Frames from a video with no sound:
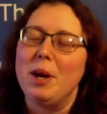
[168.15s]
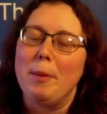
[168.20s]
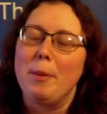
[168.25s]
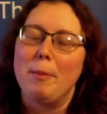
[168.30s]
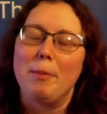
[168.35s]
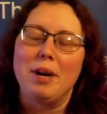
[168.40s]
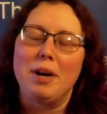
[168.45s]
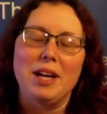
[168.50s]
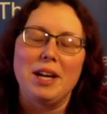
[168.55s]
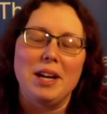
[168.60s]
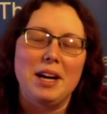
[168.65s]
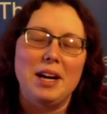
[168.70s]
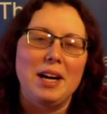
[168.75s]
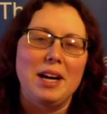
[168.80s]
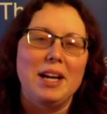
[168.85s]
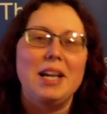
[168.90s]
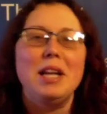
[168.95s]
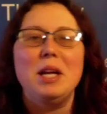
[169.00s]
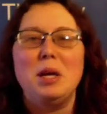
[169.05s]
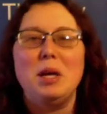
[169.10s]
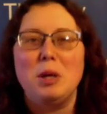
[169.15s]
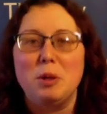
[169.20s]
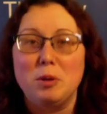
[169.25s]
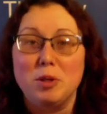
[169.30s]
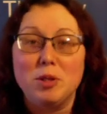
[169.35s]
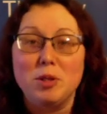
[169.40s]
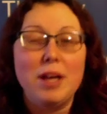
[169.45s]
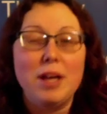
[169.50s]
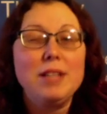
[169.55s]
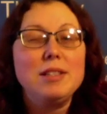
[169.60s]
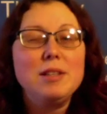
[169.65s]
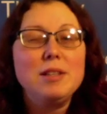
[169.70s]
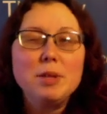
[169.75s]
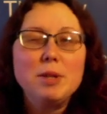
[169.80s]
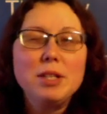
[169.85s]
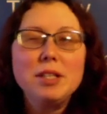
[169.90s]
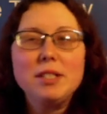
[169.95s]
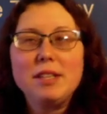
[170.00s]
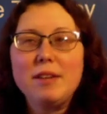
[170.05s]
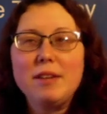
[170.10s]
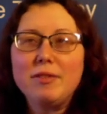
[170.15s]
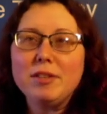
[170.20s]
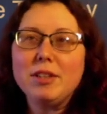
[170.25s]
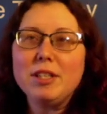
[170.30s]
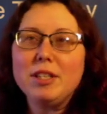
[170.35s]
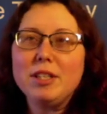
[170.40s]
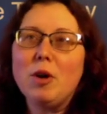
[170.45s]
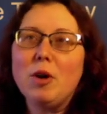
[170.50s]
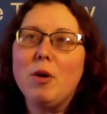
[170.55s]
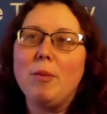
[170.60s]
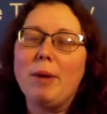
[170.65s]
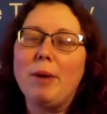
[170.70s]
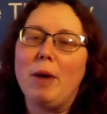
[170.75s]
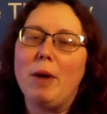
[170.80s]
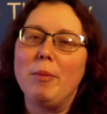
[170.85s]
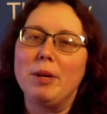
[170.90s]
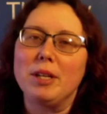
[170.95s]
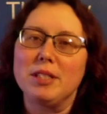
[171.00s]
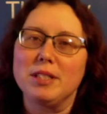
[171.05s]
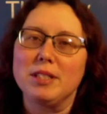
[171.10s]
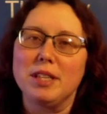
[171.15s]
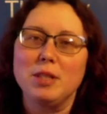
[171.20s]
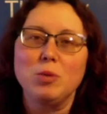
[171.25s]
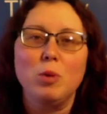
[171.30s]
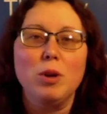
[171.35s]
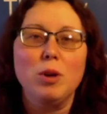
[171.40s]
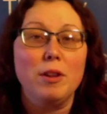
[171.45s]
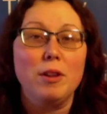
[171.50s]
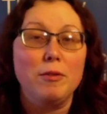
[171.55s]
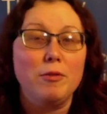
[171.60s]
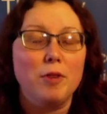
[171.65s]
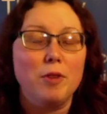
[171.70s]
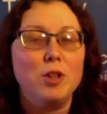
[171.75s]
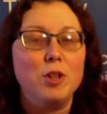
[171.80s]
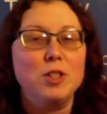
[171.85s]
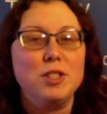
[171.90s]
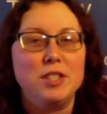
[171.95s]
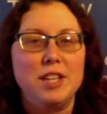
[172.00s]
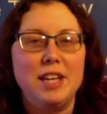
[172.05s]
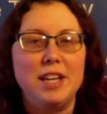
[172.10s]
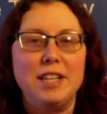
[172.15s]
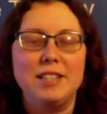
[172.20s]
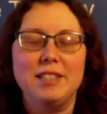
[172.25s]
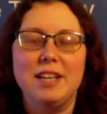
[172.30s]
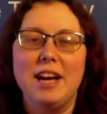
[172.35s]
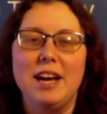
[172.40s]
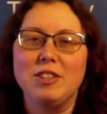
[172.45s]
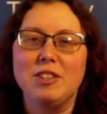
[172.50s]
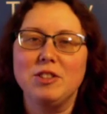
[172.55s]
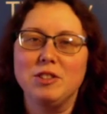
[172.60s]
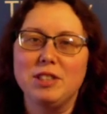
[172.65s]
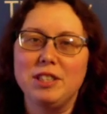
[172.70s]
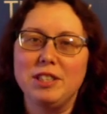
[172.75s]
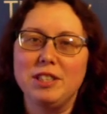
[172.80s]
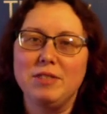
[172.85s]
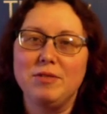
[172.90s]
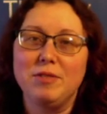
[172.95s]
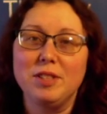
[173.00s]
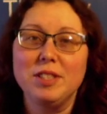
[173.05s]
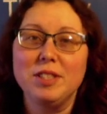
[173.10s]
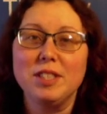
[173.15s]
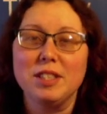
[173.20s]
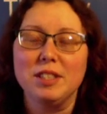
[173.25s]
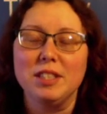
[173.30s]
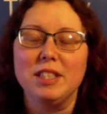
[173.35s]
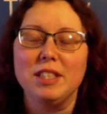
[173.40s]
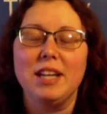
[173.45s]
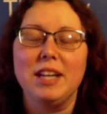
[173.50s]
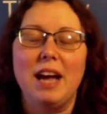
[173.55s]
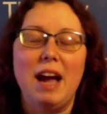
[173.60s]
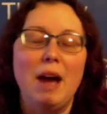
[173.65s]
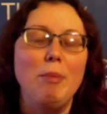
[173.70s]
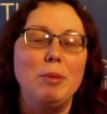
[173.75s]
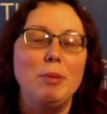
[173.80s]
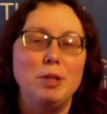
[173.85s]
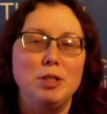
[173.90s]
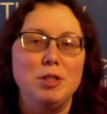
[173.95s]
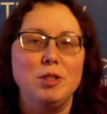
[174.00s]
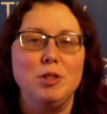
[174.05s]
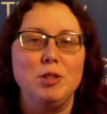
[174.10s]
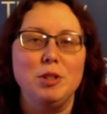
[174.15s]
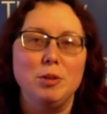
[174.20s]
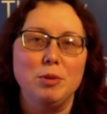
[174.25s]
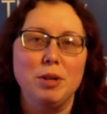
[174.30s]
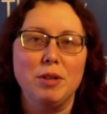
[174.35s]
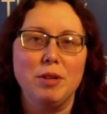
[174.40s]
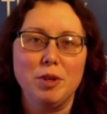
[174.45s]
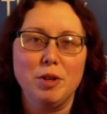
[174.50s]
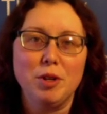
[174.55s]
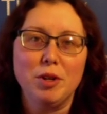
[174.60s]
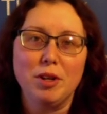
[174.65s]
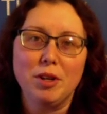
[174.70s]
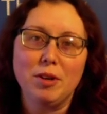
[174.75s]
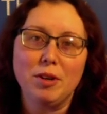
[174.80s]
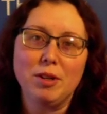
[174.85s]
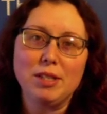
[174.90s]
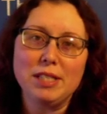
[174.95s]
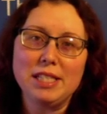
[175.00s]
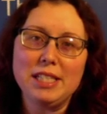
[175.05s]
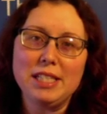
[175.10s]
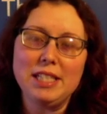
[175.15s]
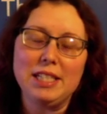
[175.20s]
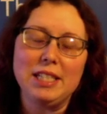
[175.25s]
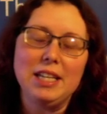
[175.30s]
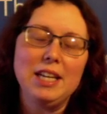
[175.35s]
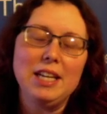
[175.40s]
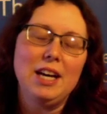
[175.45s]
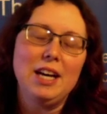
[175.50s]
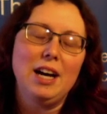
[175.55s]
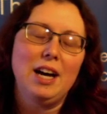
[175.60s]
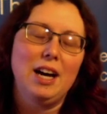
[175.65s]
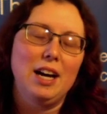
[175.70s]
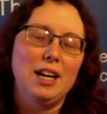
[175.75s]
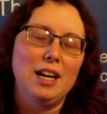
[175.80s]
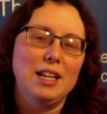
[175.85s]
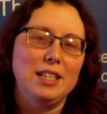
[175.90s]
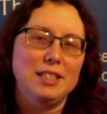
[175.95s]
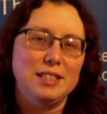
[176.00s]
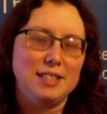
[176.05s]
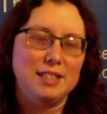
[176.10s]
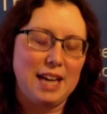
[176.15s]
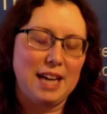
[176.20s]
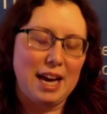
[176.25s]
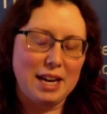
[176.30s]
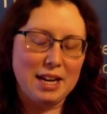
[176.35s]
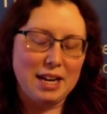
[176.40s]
But uh, anywho, so that's something to definitely know about because that's one of the first things actually physically that happens to you whenever you get on T uh, is that.